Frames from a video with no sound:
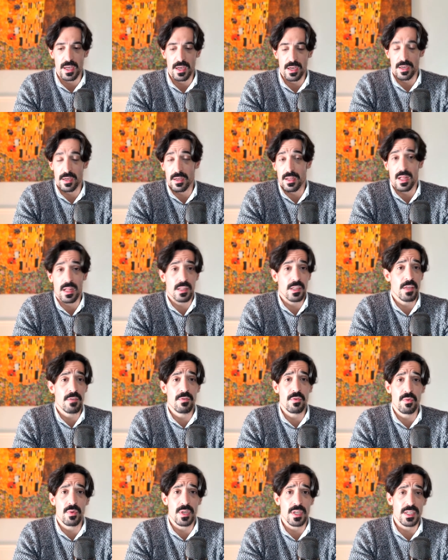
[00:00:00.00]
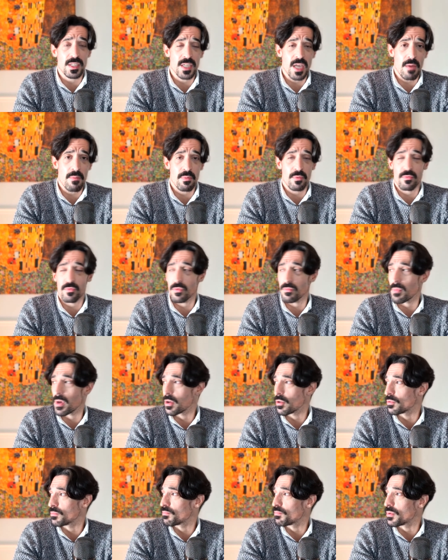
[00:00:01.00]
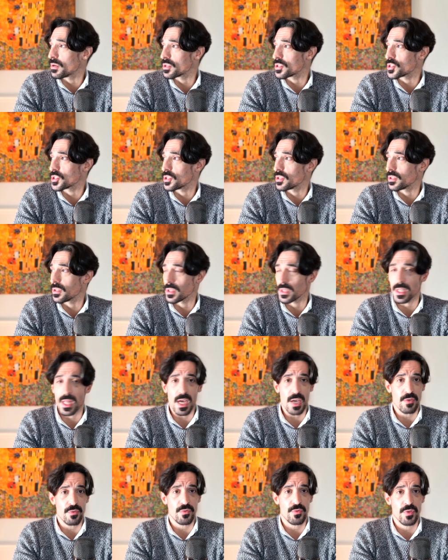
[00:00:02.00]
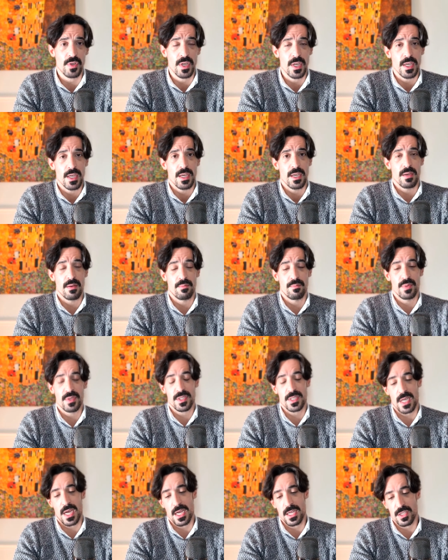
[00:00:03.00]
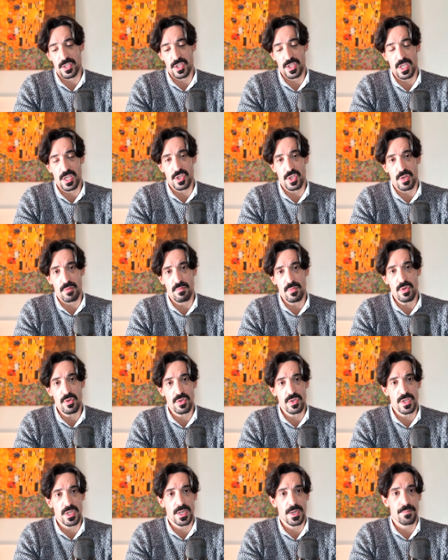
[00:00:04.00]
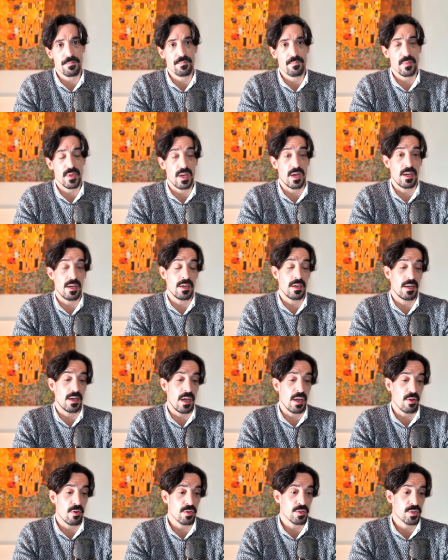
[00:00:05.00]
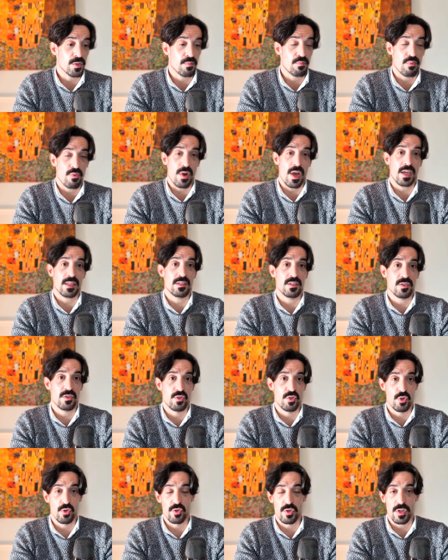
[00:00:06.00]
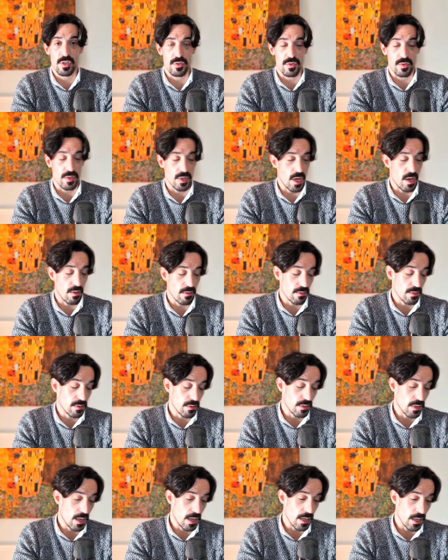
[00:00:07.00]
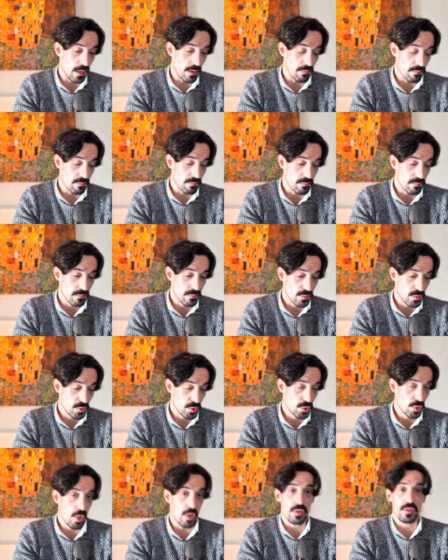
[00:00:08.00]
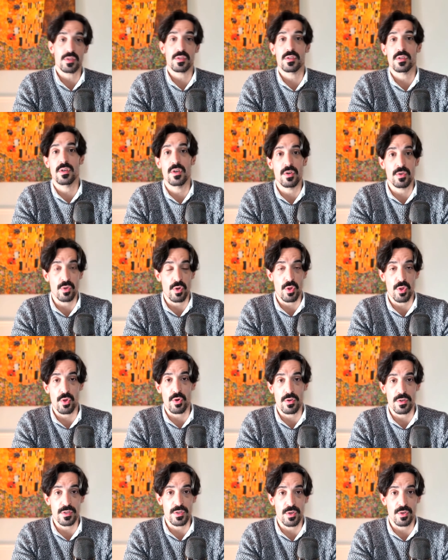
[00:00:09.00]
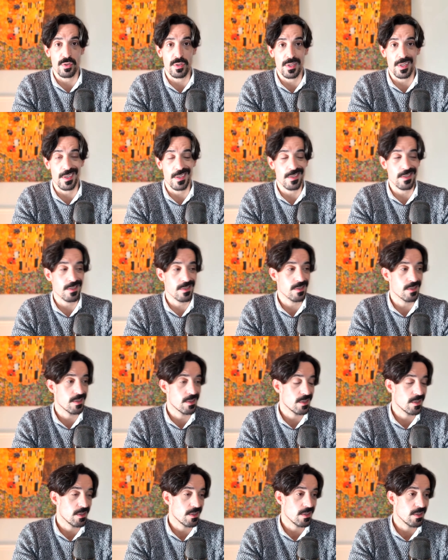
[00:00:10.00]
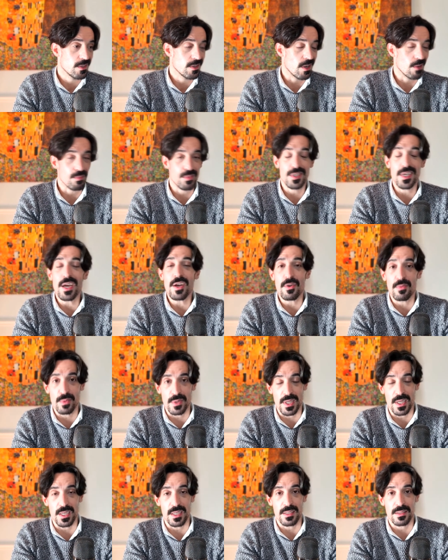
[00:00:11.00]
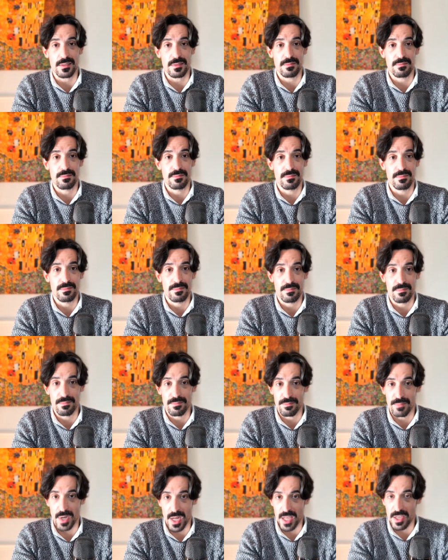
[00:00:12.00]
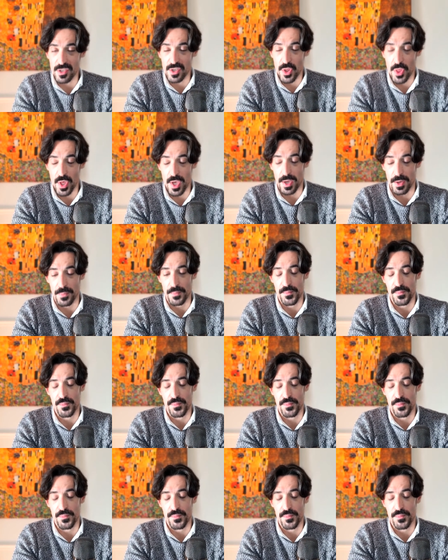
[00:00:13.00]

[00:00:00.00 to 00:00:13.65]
I'll give you an example from my own personal life. Besides teaching music, I also practice jiu-jitsu. Now, I am not an authority on this. I'm terrible at it. But here's the thing.